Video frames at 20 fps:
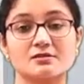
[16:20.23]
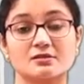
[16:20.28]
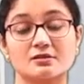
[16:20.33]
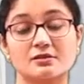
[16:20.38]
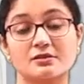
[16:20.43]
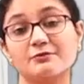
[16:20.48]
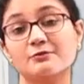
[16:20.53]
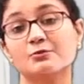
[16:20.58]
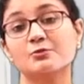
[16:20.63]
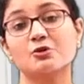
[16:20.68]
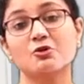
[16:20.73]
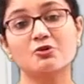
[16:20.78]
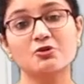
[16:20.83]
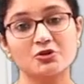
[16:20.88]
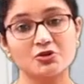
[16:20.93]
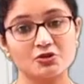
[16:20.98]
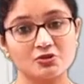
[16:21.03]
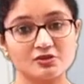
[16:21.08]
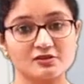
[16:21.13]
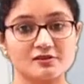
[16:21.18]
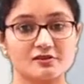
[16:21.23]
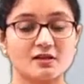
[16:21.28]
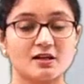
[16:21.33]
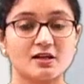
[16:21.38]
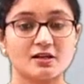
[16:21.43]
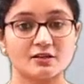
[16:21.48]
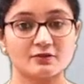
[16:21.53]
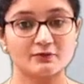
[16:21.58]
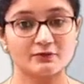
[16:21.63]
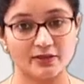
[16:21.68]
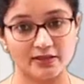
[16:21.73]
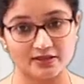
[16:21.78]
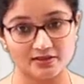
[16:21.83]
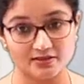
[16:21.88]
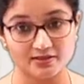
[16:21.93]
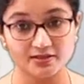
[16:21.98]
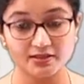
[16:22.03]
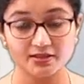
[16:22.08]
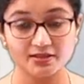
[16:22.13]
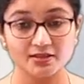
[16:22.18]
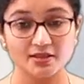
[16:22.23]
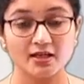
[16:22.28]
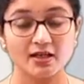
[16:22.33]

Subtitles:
if bronchioles are affected